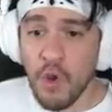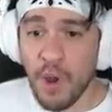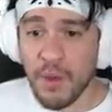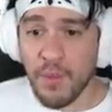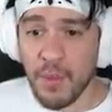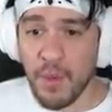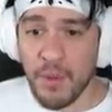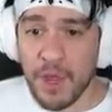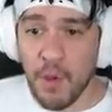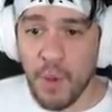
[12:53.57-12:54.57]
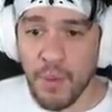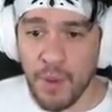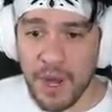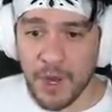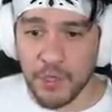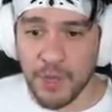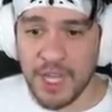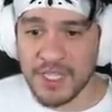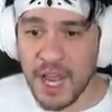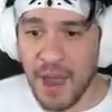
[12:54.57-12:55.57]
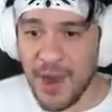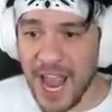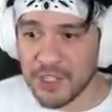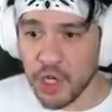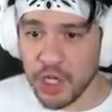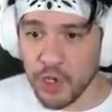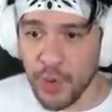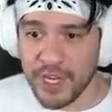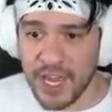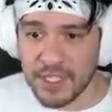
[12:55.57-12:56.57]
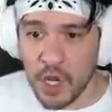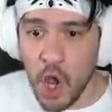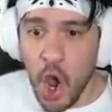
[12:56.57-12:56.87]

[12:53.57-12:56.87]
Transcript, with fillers: Wait, wait, wait, wait, wait, wait, wait, wait, am I doing this? Am I actually doing this?